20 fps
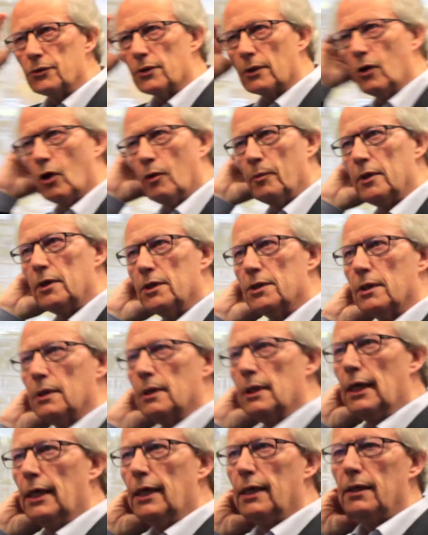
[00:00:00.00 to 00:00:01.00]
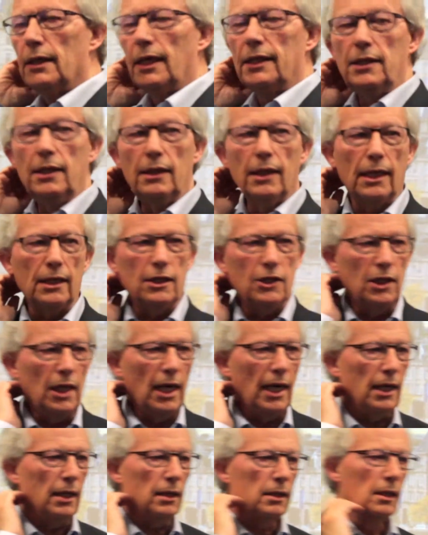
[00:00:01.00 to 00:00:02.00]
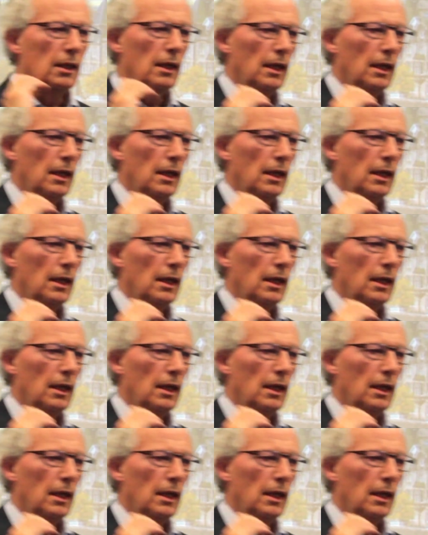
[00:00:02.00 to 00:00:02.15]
of Commons in 1998,